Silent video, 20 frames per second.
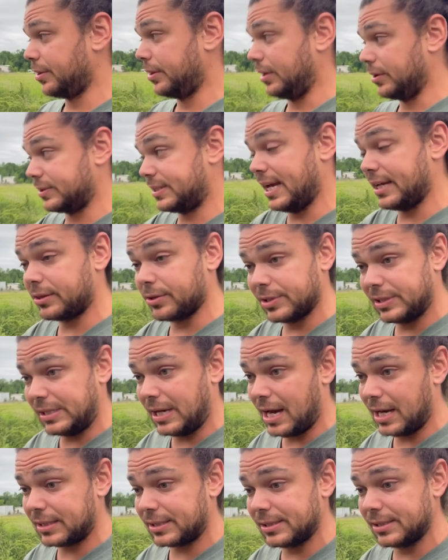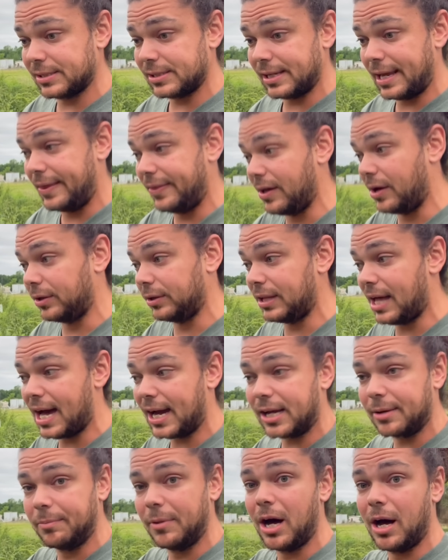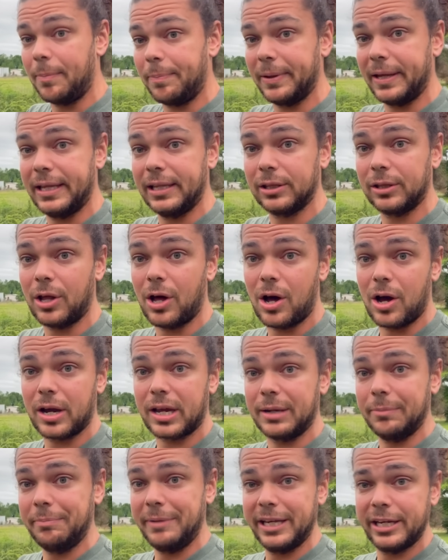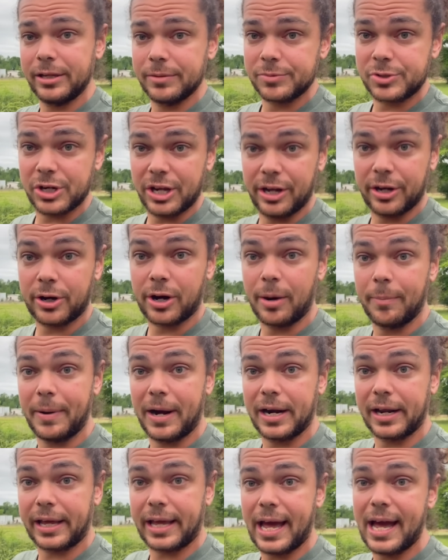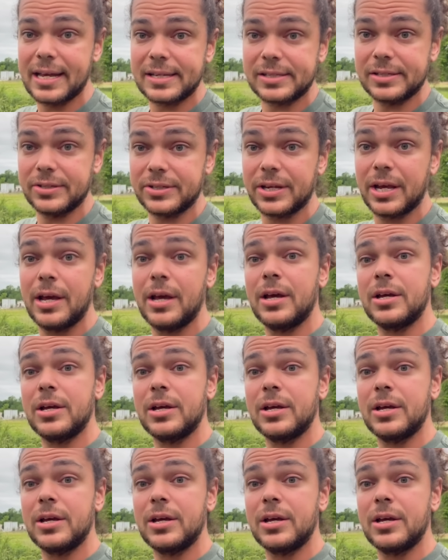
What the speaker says: They'll take those toxins and they'll lock them up in long and medium chain carbonic acids.